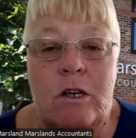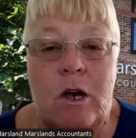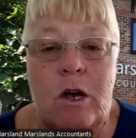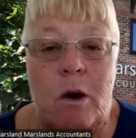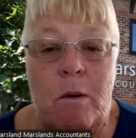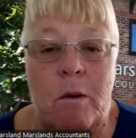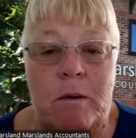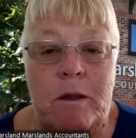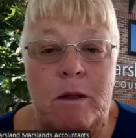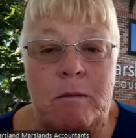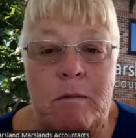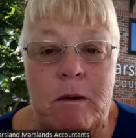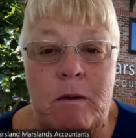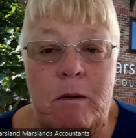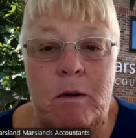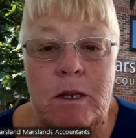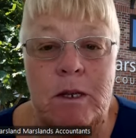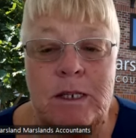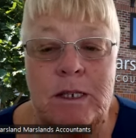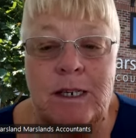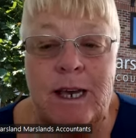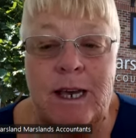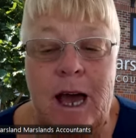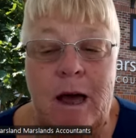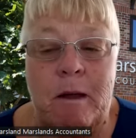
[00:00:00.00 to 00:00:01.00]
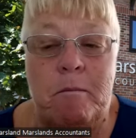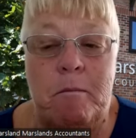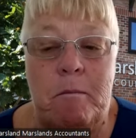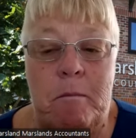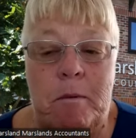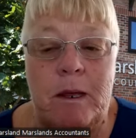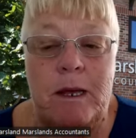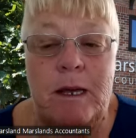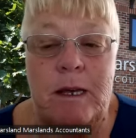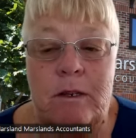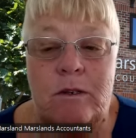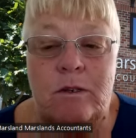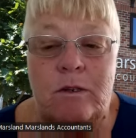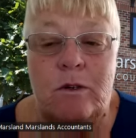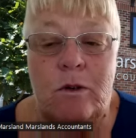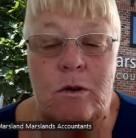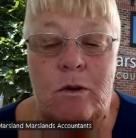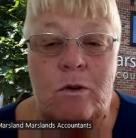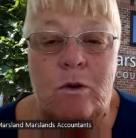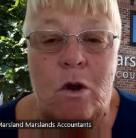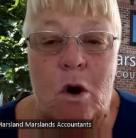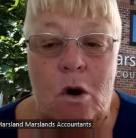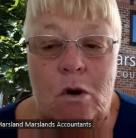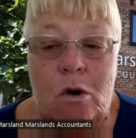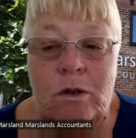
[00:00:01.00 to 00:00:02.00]
So but once again, please do
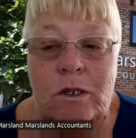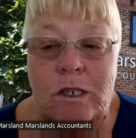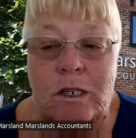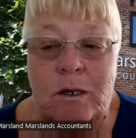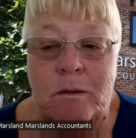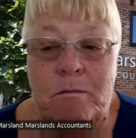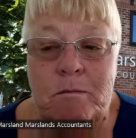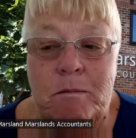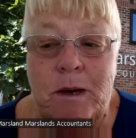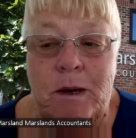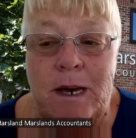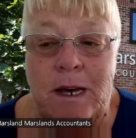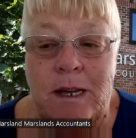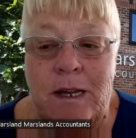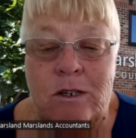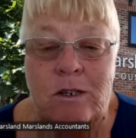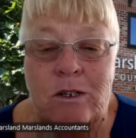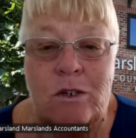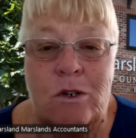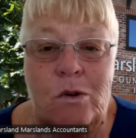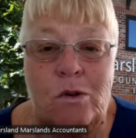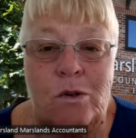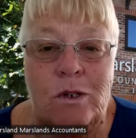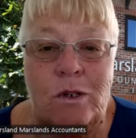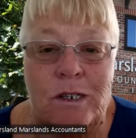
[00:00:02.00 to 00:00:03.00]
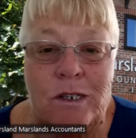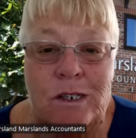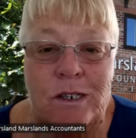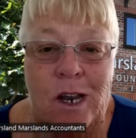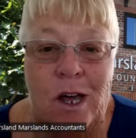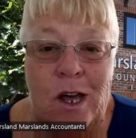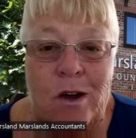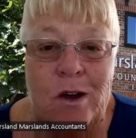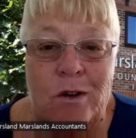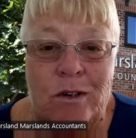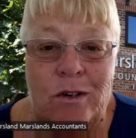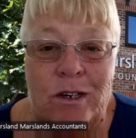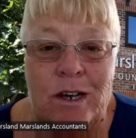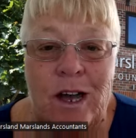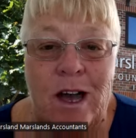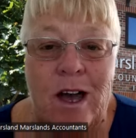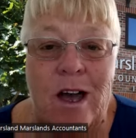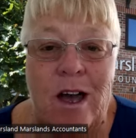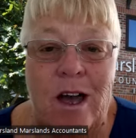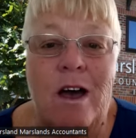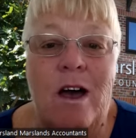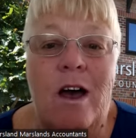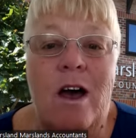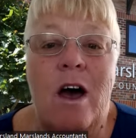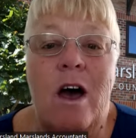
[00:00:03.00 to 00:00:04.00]
not submit your
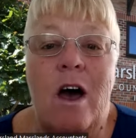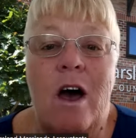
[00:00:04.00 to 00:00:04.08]
disclosure